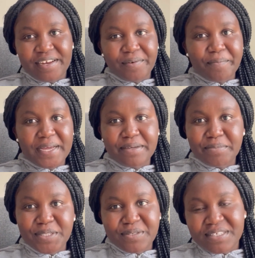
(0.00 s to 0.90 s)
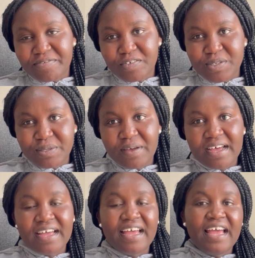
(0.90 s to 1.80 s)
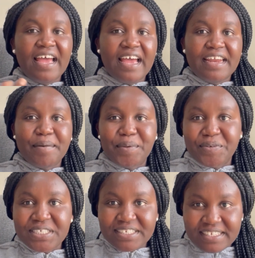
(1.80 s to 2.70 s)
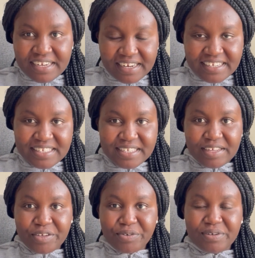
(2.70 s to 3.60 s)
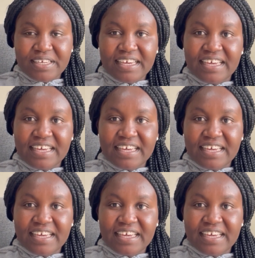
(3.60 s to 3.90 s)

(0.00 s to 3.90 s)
My name is Susie Fosua and I'm a registered nurse in the UK.